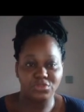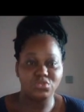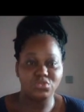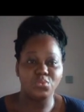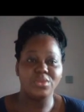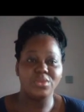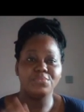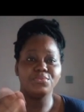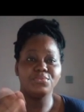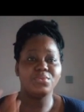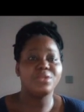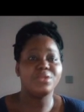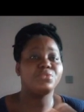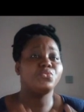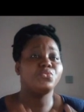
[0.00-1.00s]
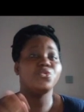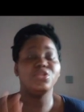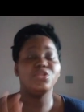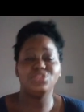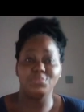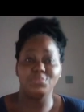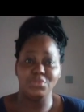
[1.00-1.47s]
So we are
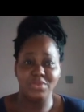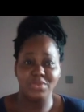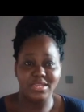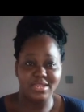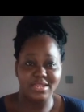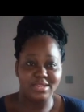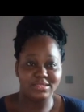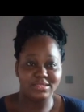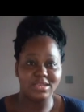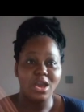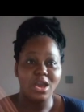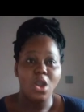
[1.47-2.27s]
going to be looking at